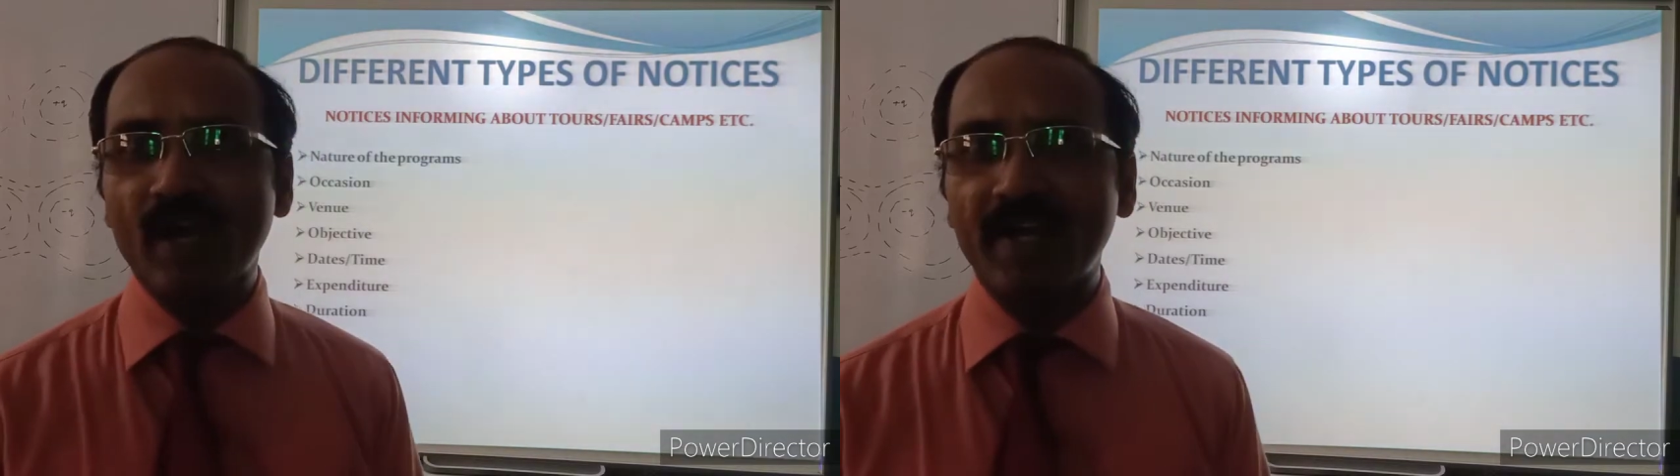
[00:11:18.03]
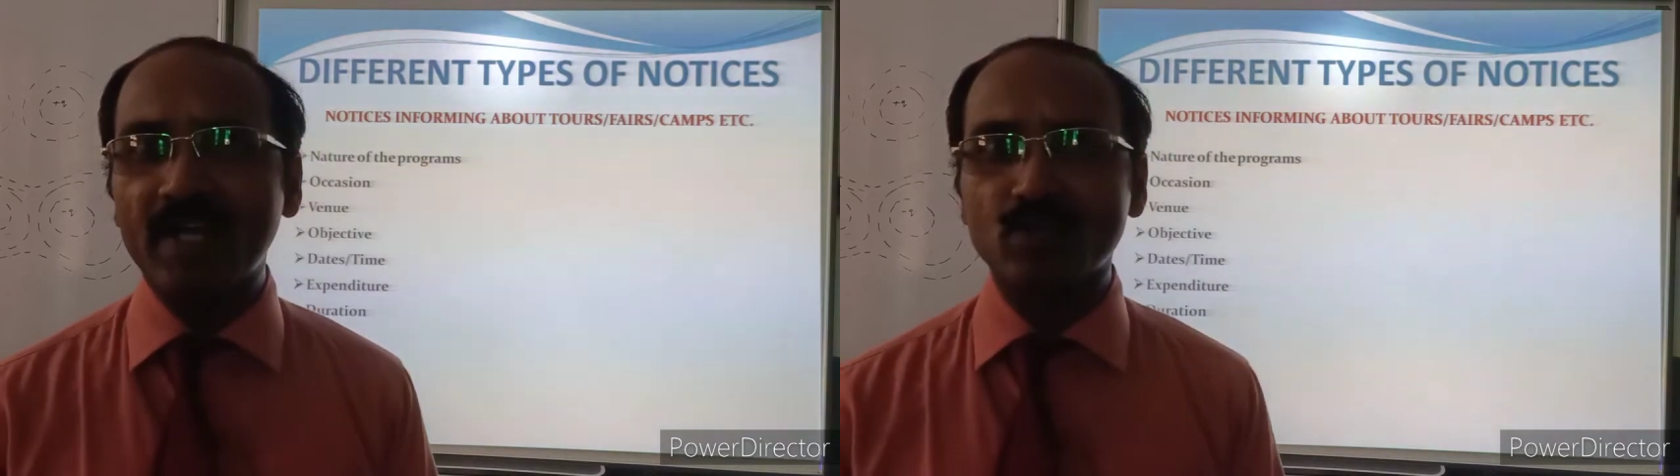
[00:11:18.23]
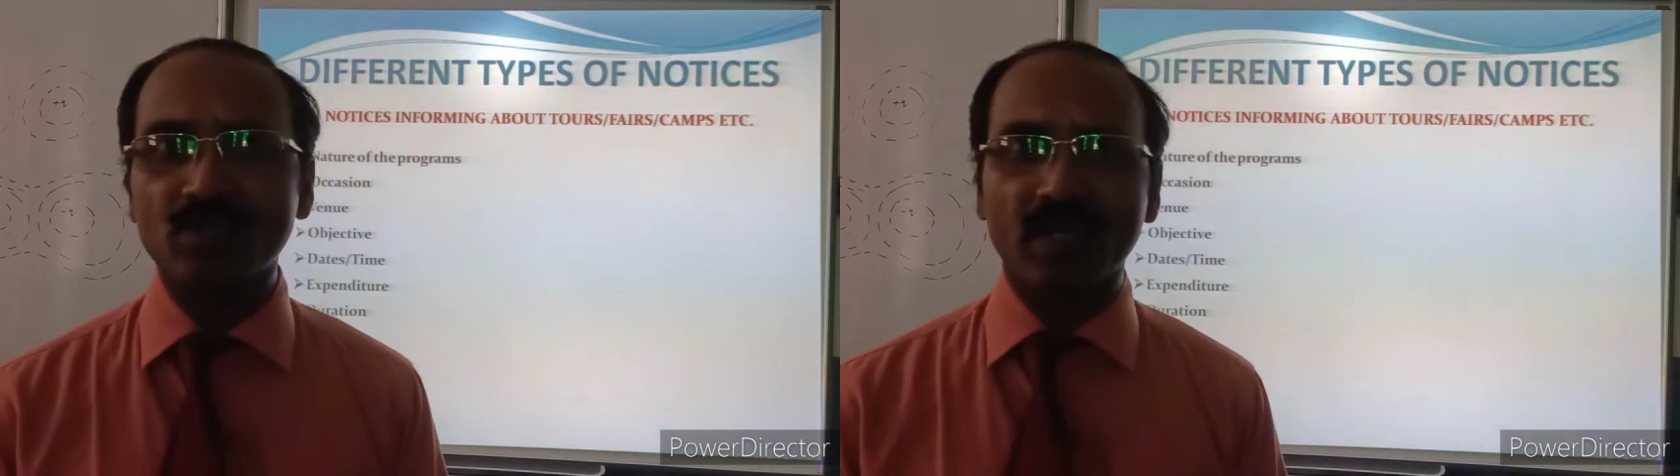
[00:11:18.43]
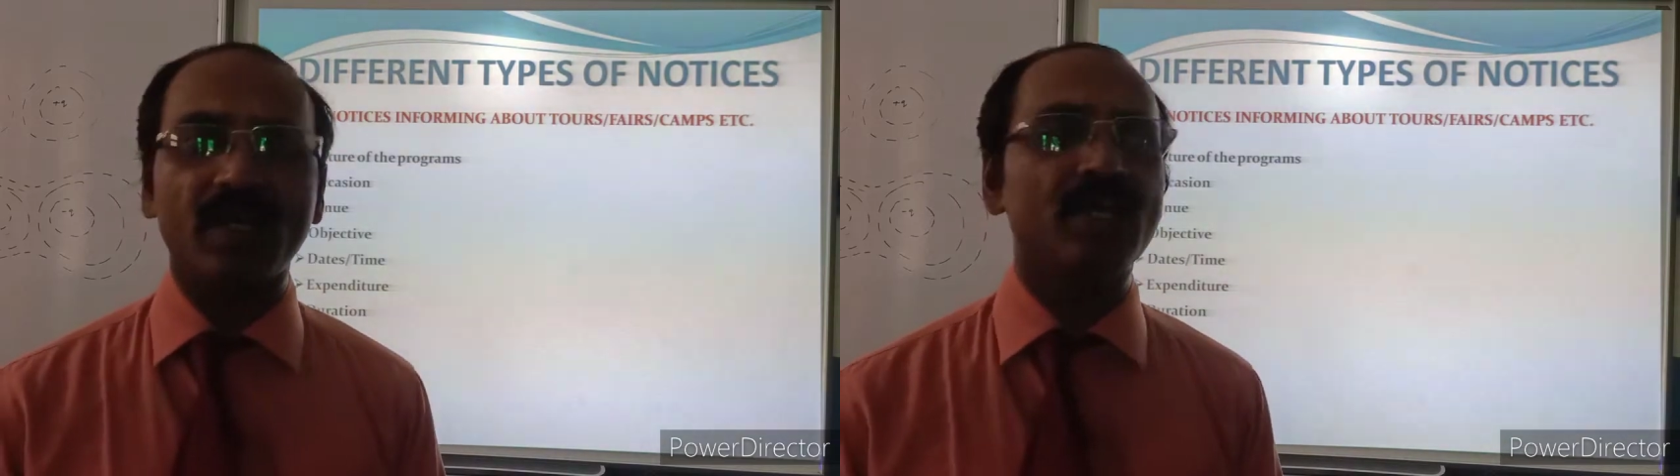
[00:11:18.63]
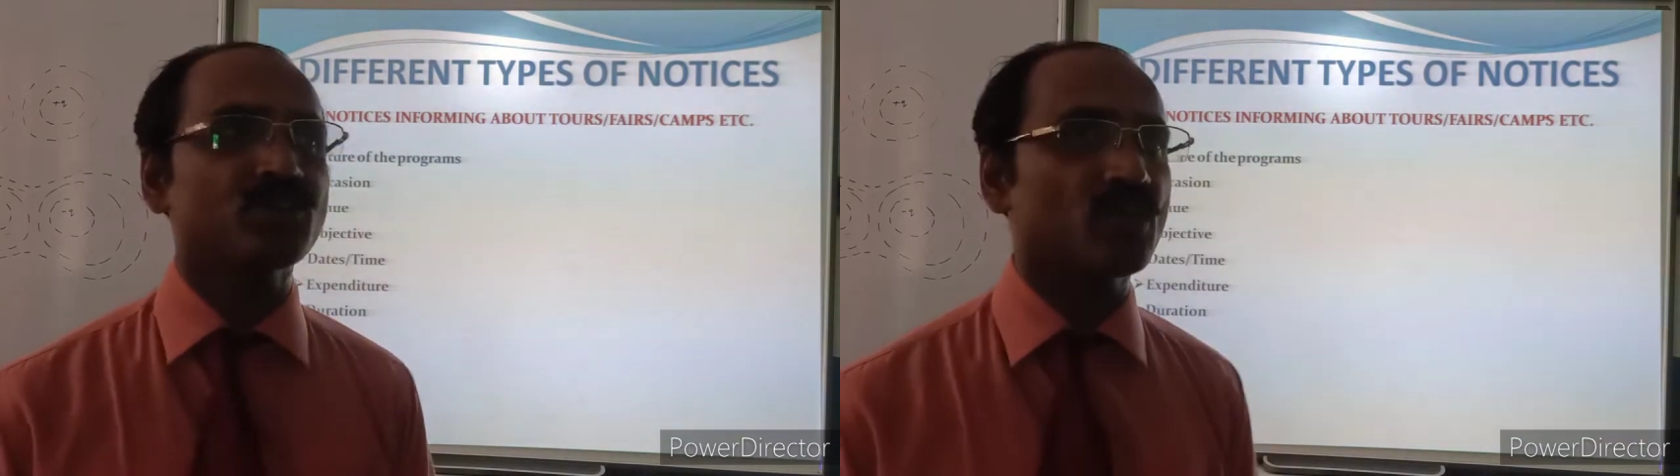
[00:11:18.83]
5 days or
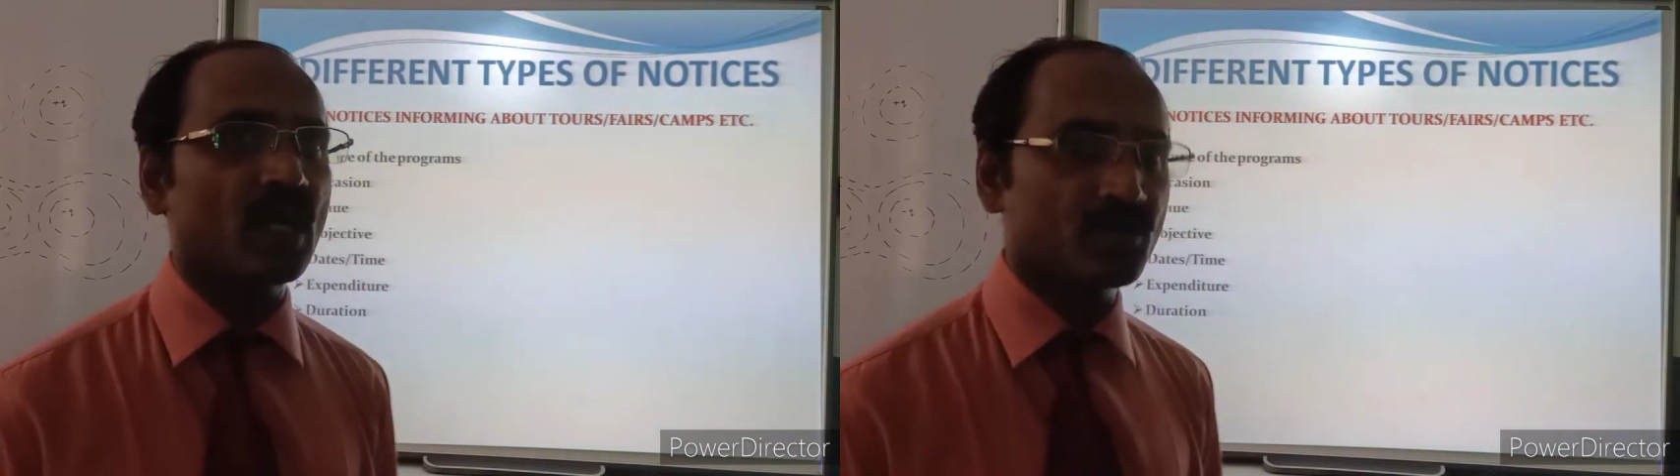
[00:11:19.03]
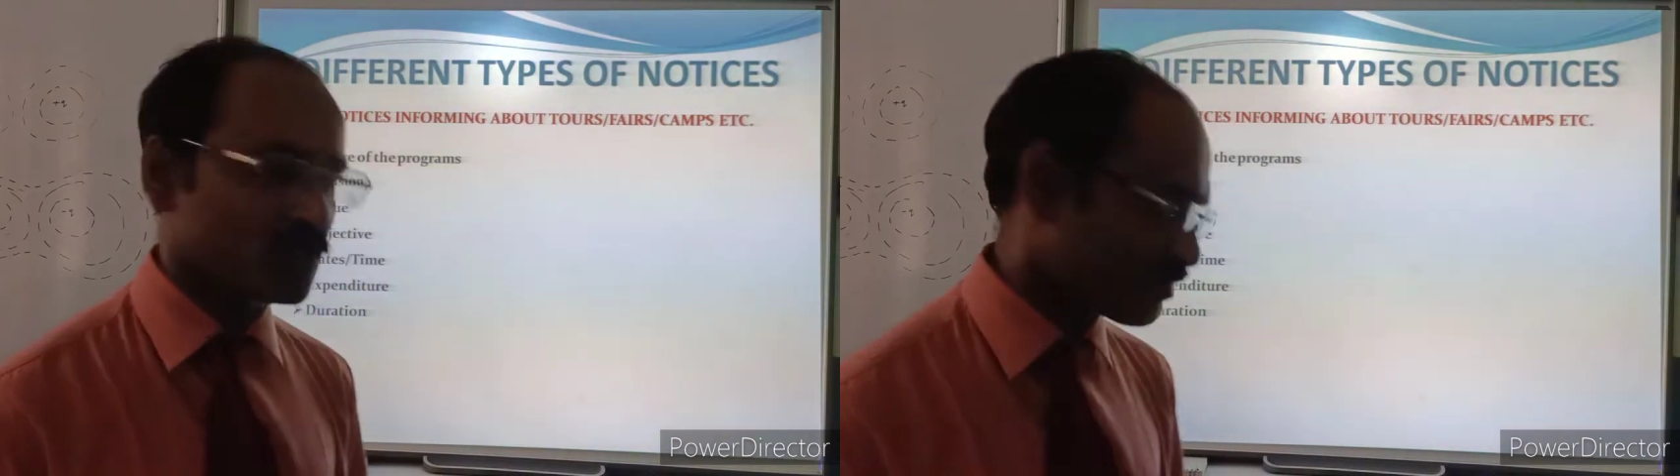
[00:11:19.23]
3 days you have to